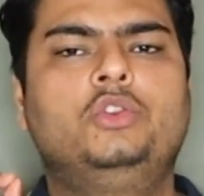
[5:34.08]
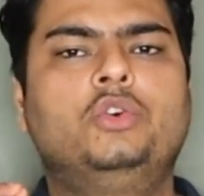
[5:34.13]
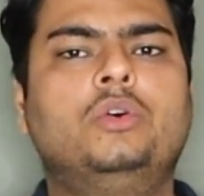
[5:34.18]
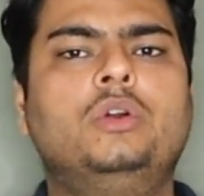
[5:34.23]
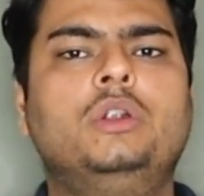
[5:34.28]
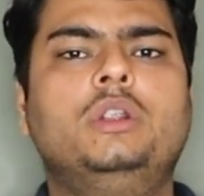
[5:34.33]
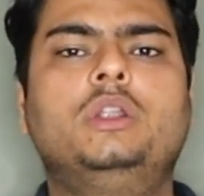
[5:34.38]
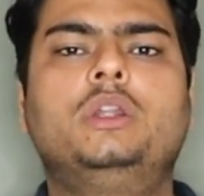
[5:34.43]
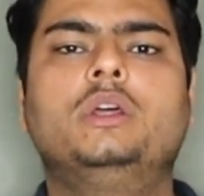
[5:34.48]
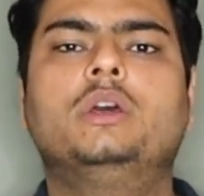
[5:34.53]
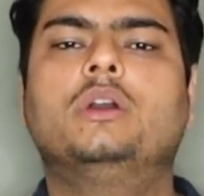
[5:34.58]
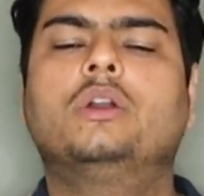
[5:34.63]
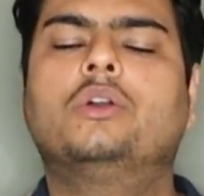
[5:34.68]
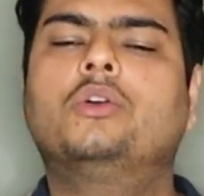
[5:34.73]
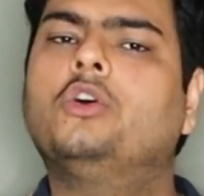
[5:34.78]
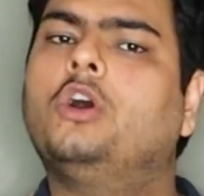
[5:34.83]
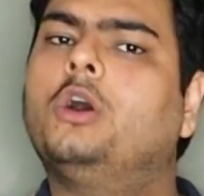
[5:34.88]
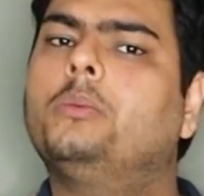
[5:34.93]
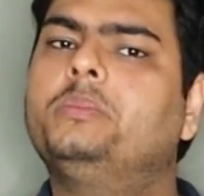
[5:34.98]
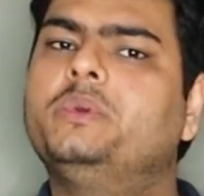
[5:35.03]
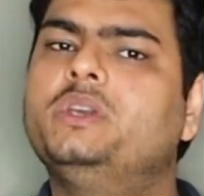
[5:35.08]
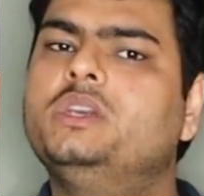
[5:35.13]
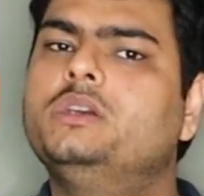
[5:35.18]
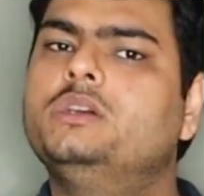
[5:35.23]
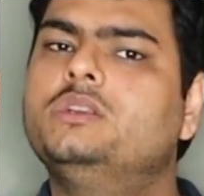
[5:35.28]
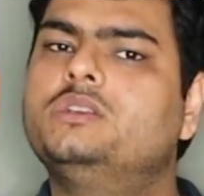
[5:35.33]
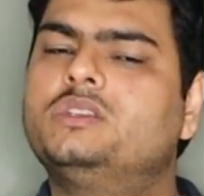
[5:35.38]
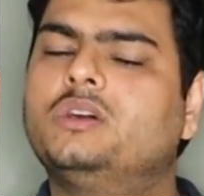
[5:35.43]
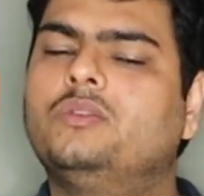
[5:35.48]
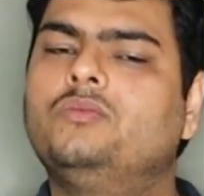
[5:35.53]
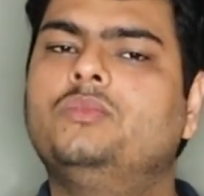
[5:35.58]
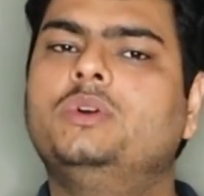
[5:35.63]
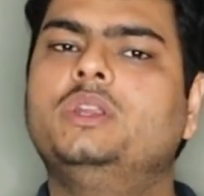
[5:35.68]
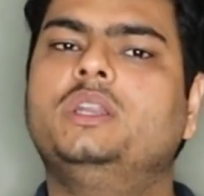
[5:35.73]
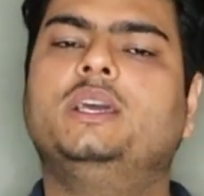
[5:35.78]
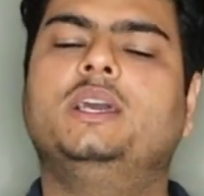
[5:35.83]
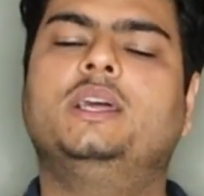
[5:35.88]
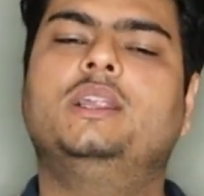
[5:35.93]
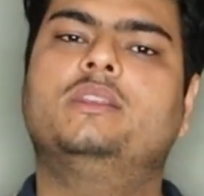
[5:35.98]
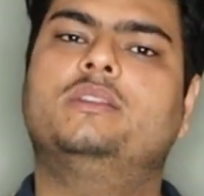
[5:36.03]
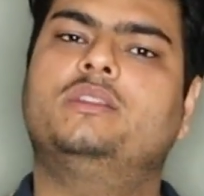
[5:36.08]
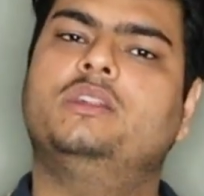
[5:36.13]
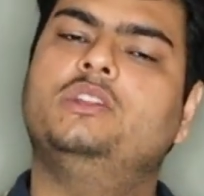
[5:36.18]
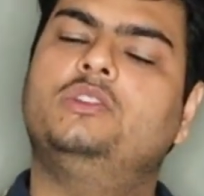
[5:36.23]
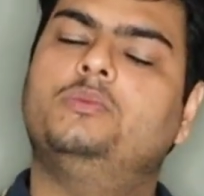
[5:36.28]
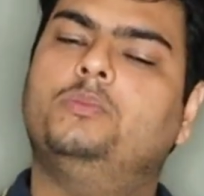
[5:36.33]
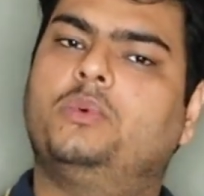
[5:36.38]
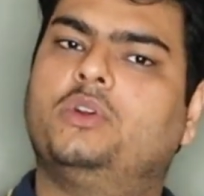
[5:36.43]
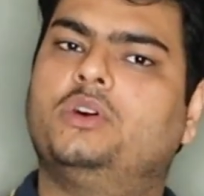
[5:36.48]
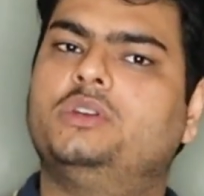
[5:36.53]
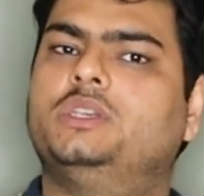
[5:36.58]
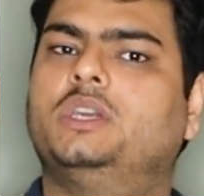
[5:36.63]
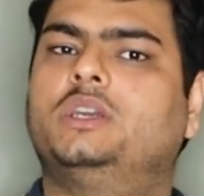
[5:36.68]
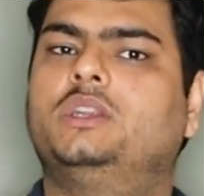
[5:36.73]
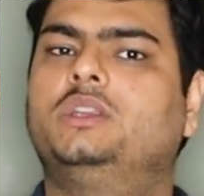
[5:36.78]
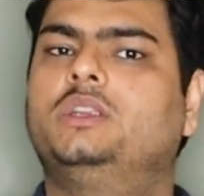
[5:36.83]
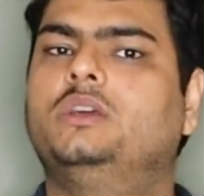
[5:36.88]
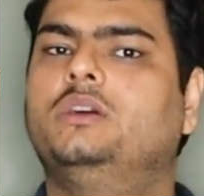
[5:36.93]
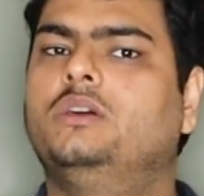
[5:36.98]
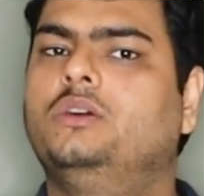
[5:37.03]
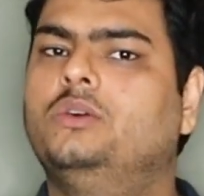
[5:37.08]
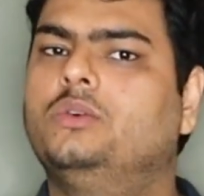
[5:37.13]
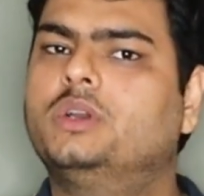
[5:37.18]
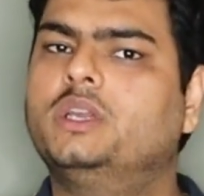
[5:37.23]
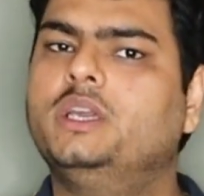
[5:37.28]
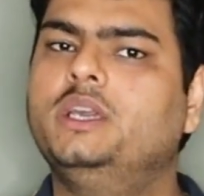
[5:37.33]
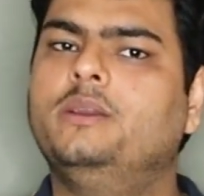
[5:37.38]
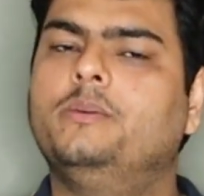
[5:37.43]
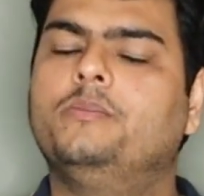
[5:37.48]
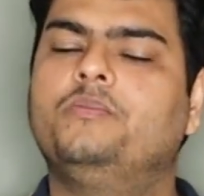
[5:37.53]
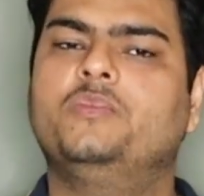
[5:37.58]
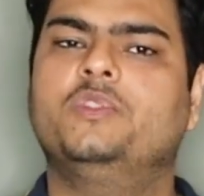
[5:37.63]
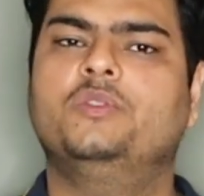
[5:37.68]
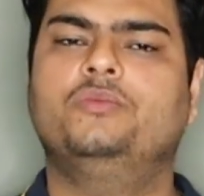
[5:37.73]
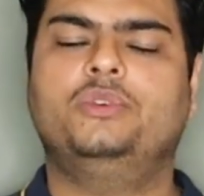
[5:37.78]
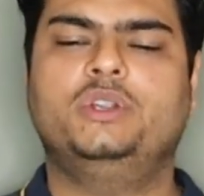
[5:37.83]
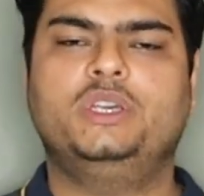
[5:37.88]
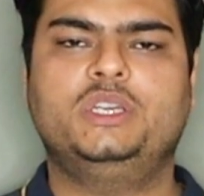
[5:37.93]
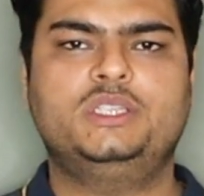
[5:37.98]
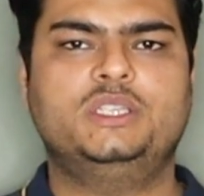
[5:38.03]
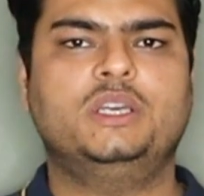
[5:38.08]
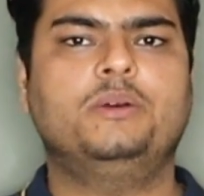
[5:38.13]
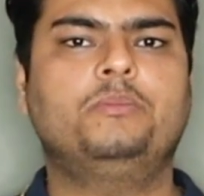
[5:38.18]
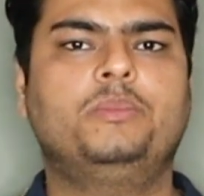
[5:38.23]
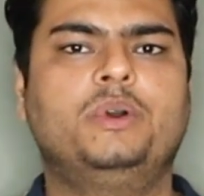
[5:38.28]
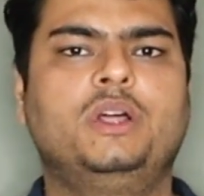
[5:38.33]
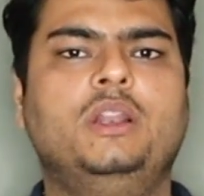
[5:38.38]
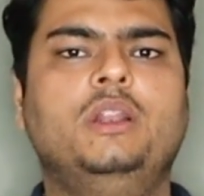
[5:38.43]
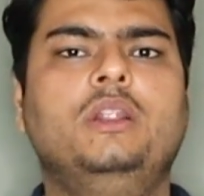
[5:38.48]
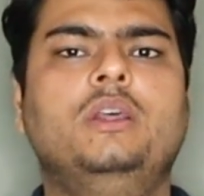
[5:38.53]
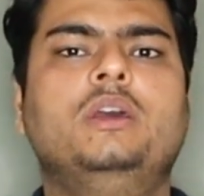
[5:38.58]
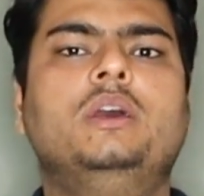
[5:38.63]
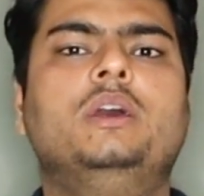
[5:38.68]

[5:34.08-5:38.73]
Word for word: don't copy someone else's project okay for example